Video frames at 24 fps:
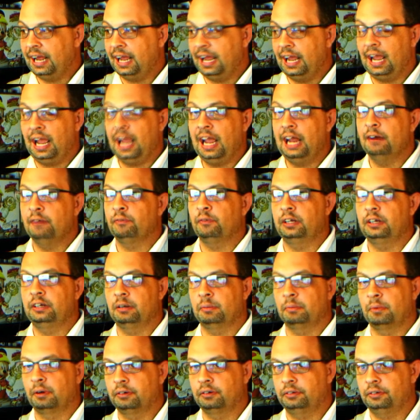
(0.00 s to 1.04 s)
every
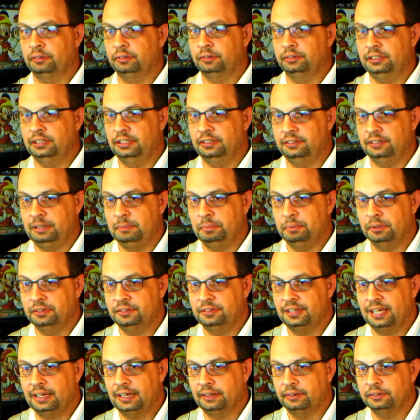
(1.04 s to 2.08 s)
commercial Disney puts
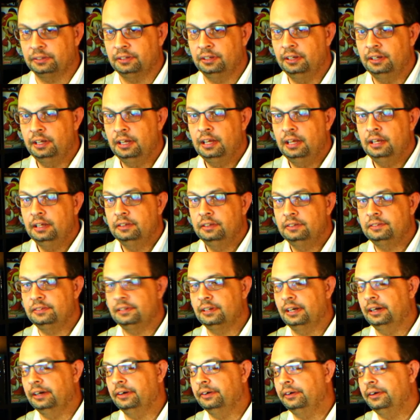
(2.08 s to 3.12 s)
out.
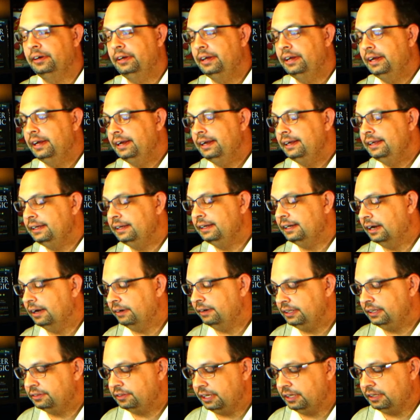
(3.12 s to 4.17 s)
So,
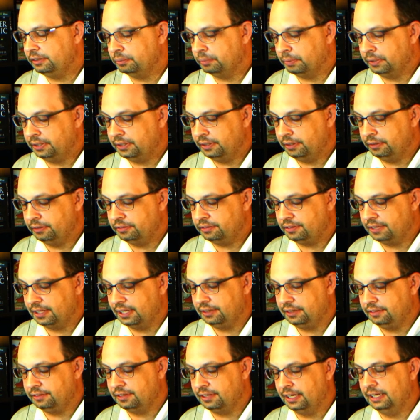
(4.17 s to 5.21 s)
it's one of those
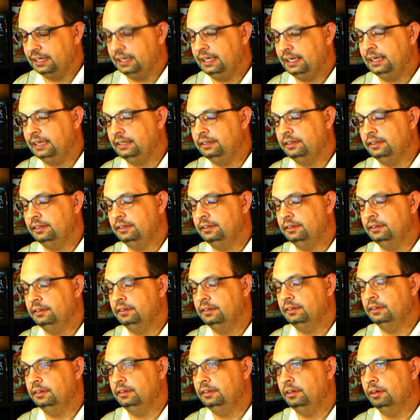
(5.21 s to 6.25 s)
things that
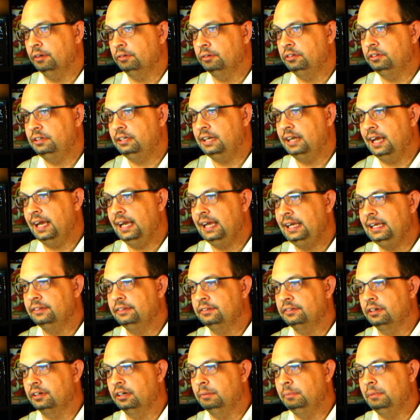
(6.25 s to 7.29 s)
your day is
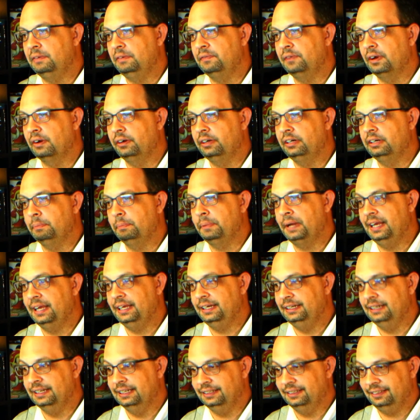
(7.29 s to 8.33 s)
going to be very
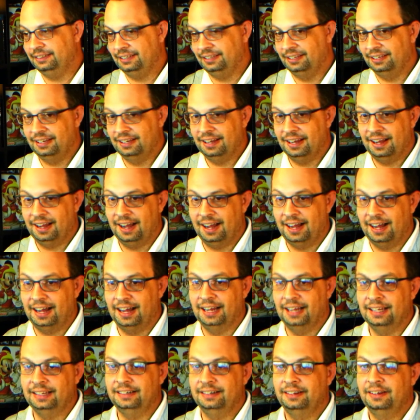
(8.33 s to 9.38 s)
dependent
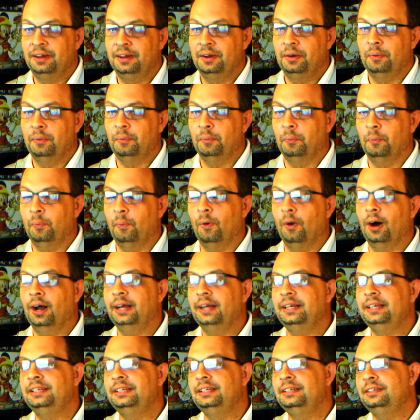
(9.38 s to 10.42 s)
on
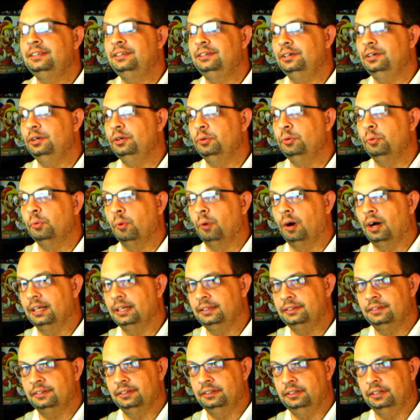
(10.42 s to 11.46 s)
what you want
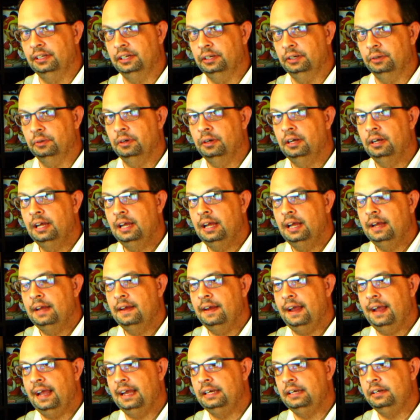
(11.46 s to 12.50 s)
to do.
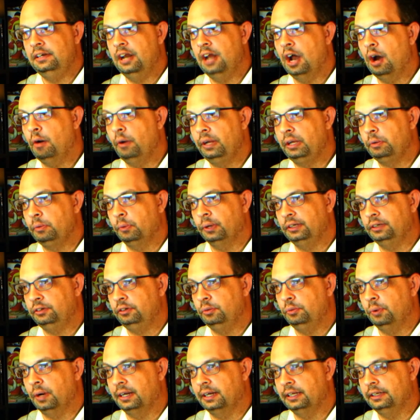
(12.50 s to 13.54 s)
And knowing what you
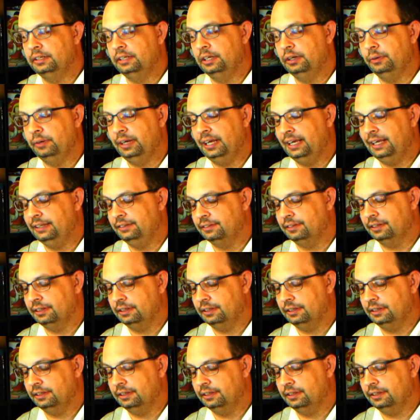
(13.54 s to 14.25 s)
want to do is